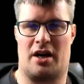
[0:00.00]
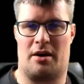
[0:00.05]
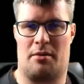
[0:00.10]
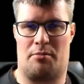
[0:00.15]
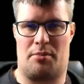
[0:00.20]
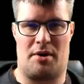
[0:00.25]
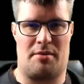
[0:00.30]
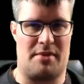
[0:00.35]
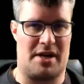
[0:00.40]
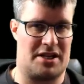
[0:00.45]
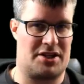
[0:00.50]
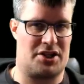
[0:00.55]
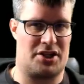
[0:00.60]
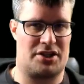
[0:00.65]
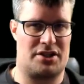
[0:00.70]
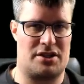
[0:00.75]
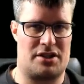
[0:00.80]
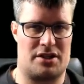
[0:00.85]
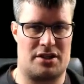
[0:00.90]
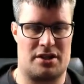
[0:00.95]

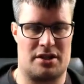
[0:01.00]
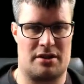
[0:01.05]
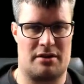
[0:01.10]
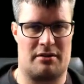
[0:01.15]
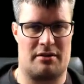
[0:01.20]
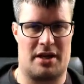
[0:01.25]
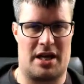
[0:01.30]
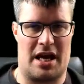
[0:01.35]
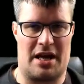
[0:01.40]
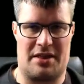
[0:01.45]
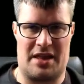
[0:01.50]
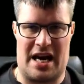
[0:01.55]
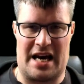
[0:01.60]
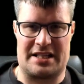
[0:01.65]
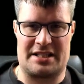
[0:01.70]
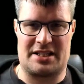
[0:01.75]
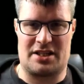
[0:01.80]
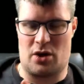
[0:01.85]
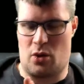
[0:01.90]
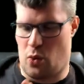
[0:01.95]
permissions.
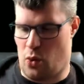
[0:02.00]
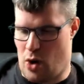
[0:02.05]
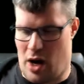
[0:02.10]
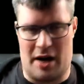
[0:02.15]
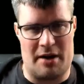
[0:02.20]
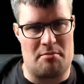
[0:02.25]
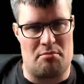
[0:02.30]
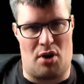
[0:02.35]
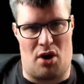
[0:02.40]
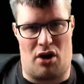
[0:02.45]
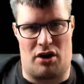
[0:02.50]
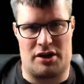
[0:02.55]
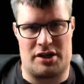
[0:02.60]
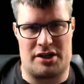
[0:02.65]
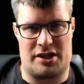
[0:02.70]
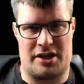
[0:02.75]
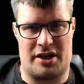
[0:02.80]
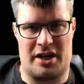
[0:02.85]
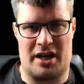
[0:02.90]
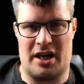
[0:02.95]
That's one
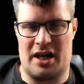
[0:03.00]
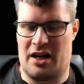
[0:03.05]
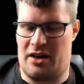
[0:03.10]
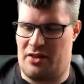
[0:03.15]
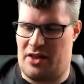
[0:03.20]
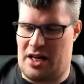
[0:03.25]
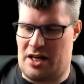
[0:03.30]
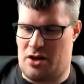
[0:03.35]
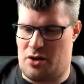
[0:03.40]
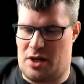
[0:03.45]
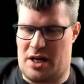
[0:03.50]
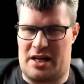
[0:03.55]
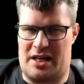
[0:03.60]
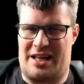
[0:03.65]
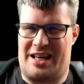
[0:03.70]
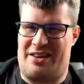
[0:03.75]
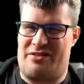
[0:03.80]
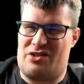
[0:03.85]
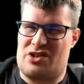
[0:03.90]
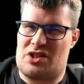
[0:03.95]
part. Then you can
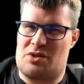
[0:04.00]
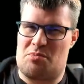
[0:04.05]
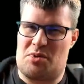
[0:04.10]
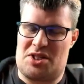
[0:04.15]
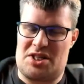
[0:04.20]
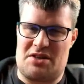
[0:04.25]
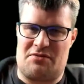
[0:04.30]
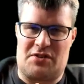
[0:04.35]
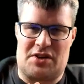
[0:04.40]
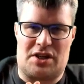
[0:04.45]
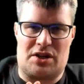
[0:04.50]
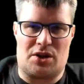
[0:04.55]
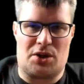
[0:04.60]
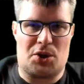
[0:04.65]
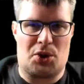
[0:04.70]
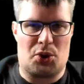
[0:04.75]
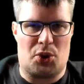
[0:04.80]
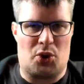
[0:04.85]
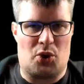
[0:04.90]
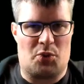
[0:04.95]
give specific
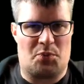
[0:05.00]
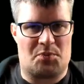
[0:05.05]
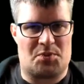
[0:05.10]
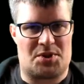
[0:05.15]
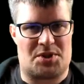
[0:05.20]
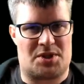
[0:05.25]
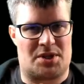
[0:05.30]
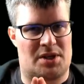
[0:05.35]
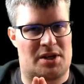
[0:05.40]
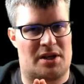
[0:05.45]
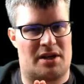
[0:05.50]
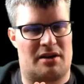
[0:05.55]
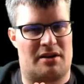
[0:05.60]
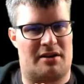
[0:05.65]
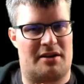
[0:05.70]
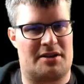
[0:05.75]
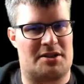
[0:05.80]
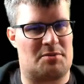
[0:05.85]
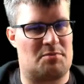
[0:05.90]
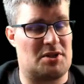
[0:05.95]
groups
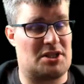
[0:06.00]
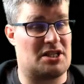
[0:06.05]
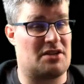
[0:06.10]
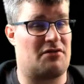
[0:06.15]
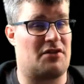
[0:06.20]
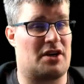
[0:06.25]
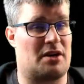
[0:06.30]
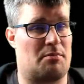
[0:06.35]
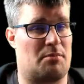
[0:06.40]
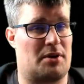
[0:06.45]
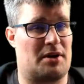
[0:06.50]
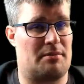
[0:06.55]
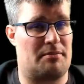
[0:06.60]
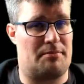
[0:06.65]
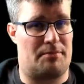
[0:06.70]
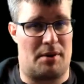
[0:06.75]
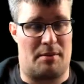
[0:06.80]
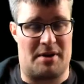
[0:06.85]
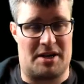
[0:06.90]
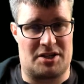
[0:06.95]
a specific per
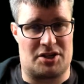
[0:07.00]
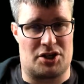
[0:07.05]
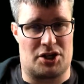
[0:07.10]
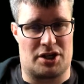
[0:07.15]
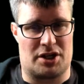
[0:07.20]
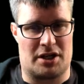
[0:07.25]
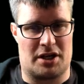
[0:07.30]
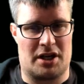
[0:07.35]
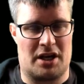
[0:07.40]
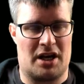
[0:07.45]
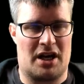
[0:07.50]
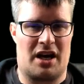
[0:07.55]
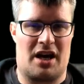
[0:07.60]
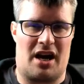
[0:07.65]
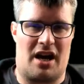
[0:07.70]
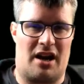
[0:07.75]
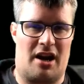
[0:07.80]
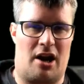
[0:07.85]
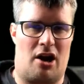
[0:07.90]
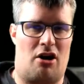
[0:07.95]
permission.
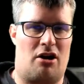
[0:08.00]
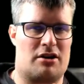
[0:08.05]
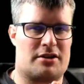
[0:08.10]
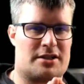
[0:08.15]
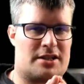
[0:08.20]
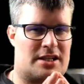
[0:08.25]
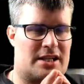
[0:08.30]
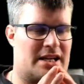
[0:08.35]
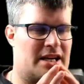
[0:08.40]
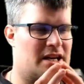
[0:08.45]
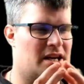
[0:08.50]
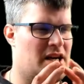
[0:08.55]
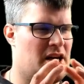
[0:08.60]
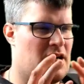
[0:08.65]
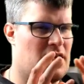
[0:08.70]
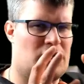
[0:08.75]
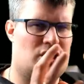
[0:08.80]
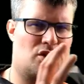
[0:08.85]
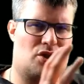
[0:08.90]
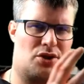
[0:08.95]
And lastly,
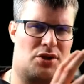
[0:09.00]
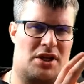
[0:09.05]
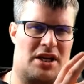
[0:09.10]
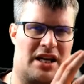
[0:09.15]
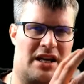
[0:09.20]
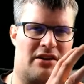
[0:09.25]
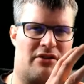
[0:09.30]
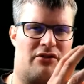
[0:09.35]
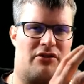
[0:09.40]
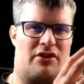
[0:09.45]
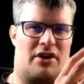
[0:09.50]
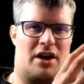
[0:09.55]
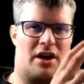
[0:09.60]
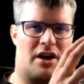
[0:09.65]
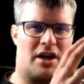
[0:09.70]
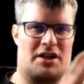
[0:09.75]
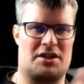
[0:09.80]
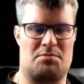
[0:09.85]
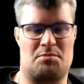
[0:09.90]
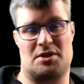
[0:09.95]
you give
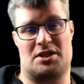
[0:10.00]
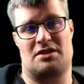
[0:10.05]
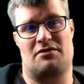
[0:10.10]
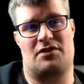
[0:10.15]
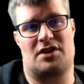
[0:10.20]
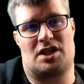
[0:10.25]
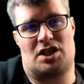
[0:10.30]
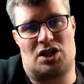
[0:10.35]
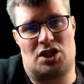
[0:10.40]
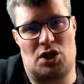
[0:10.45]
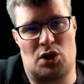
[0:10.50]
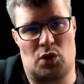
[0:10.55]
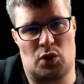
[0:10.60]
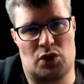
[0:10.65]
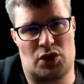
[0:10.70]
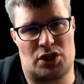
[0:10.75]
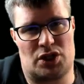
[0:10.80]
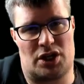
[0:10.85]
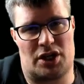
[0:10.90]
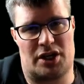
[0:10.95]
a specific
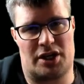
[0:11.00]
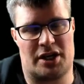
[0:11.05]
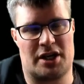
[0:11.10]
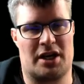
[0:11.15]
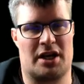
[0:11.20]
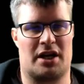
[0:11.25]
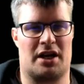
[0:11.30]
user